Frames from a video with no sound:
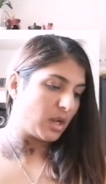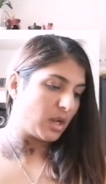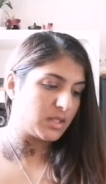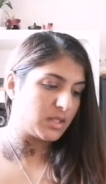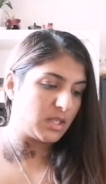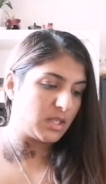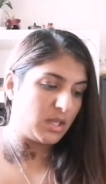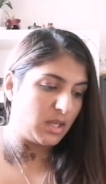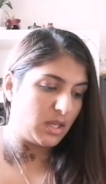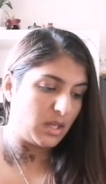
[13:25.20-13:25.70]

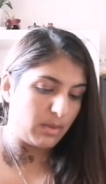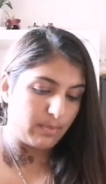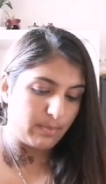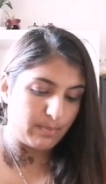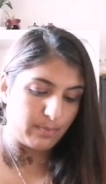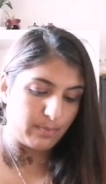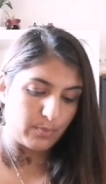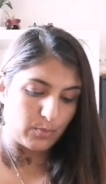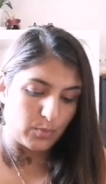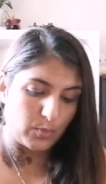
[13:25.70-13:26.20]
Let's see
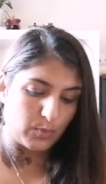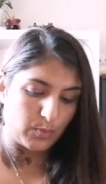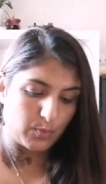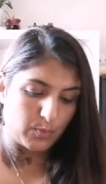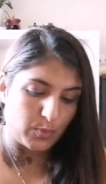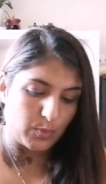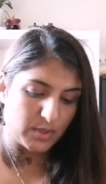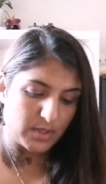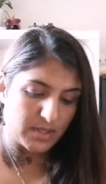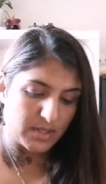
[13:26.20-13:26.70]

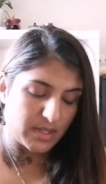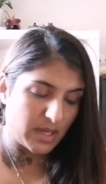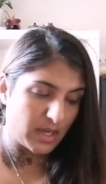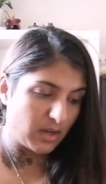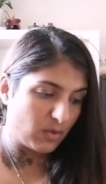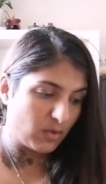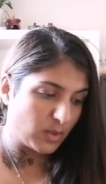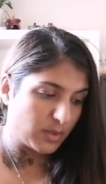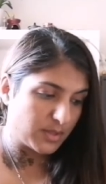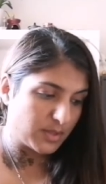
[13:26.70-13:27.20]
what this
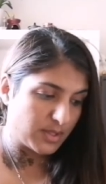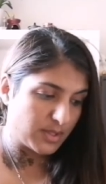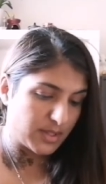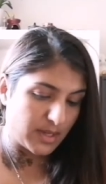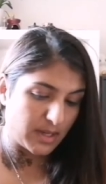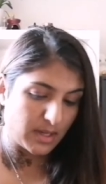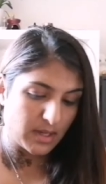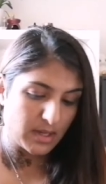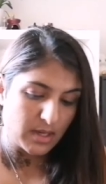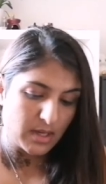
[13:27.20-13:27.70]
King of Wands is
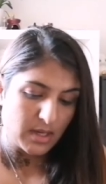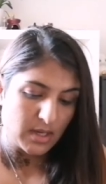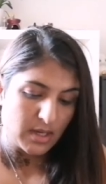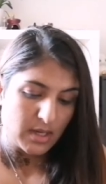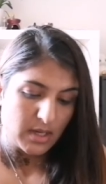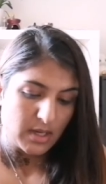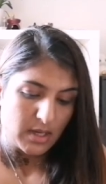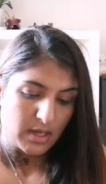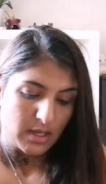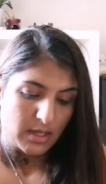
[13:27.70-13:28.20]
saying.
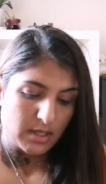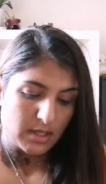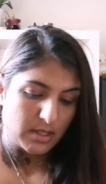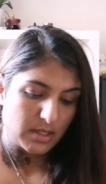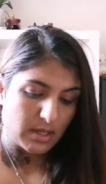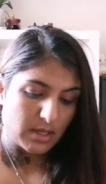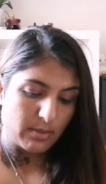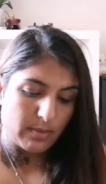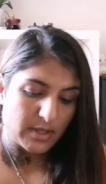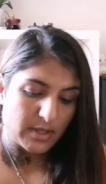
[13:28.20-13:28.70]

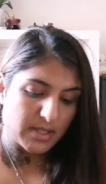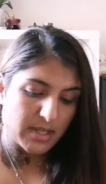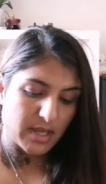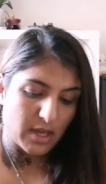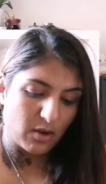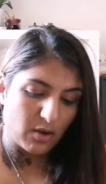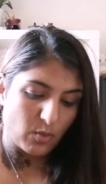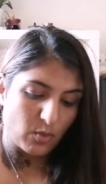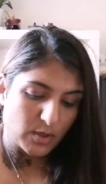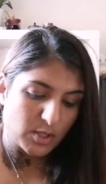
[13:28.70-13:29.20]
Tell me about this
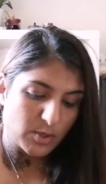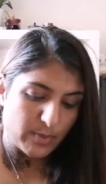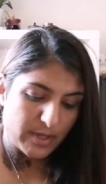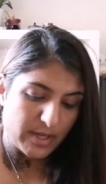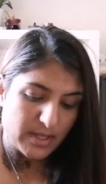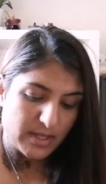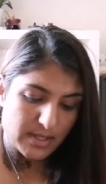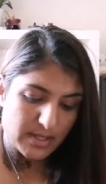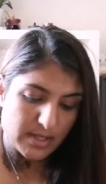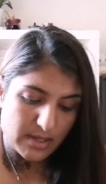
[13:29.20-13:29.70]
King of Wands,
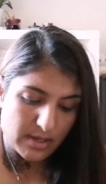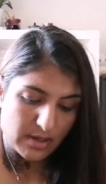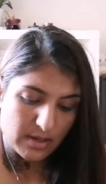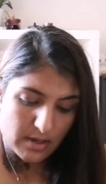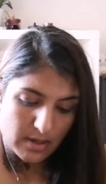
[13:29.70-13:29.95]
please.